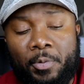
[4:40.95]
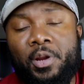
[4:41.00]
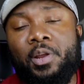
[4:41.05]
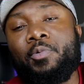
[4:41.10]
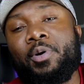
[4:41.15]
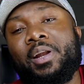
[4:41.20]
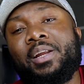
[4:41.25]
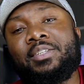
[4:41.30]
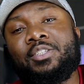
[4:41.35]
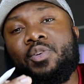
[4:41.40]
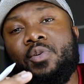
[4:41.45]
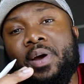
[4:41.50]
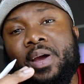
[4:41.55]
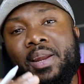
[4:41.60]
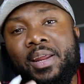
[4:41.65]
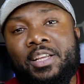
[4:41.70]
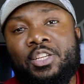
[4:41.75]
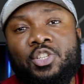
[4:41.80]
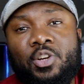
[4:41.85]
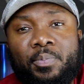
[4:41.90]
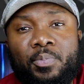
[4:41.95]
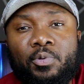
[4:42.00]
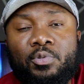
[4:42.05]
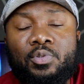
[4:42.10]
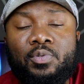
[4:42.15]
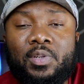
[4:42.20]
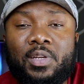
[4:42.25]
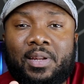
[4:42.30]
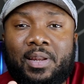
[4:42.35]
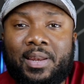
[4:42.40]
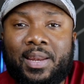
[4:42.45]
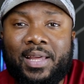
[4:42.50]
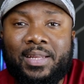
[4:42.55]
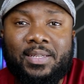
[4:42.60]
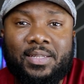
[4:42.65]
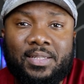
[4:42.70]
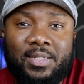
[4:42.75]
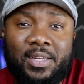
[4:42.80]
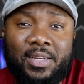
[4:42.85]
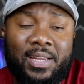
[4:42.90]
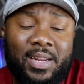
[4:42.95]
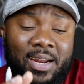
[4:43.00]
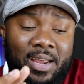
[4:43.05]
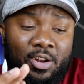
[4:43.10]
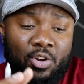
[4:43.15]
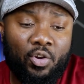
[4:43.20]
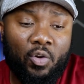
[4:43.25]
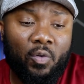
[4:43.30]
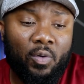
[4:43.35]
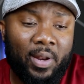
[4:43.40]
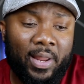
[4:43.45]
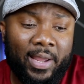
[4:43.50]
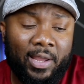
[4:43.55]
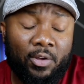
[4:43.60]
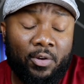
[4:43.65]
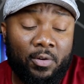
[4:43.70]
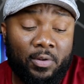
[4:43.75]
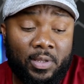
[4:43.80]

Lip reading: But anyway, let's go ahead and jump on to the next thing that I don't like,